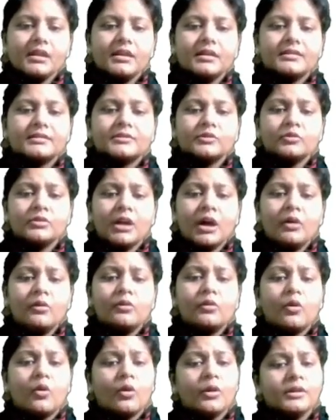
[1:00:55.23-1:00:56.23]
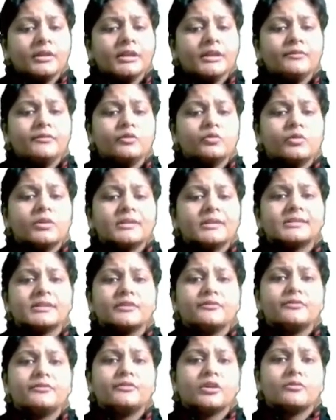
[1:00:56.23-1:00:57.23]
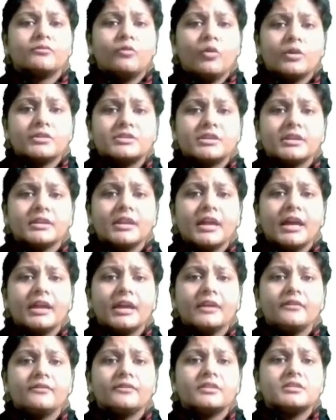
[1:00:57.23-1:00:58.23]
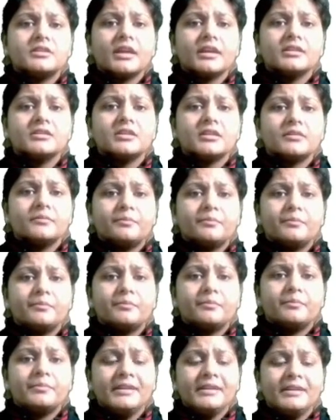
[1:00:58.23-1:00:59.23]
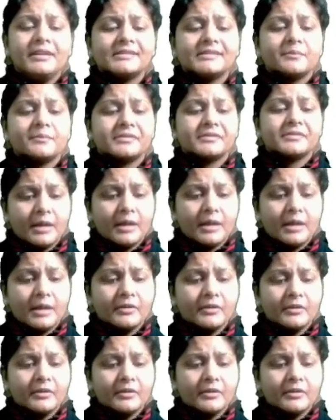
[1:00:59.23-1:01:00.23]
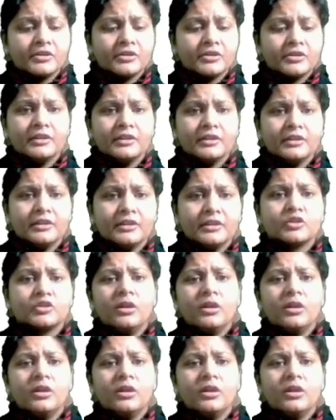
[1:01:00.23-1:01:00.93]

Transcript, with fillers: So now all the viewers, if you are watching live, then please subscribe our channel first of all